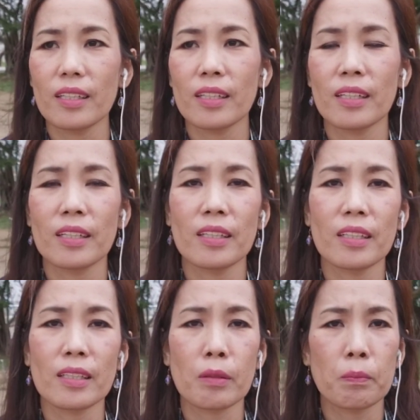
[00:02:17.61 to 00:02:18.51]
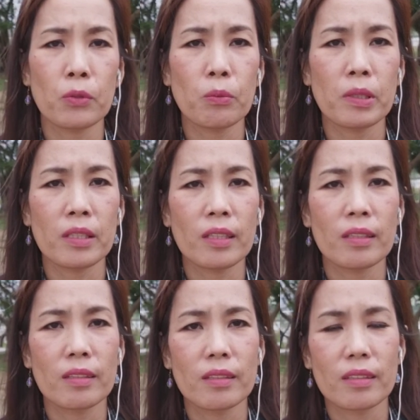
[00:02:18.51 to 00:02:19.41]
And at that moment,
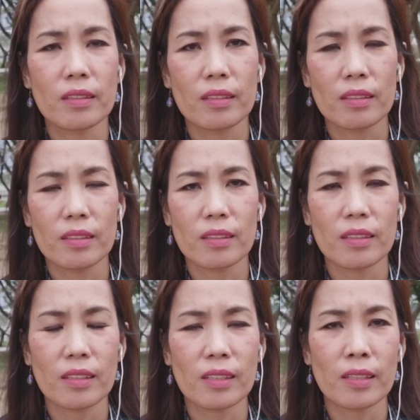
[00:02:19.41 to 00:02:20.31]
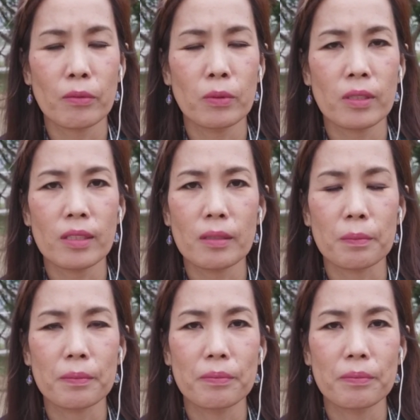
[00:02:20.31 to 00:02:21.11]
I woke up.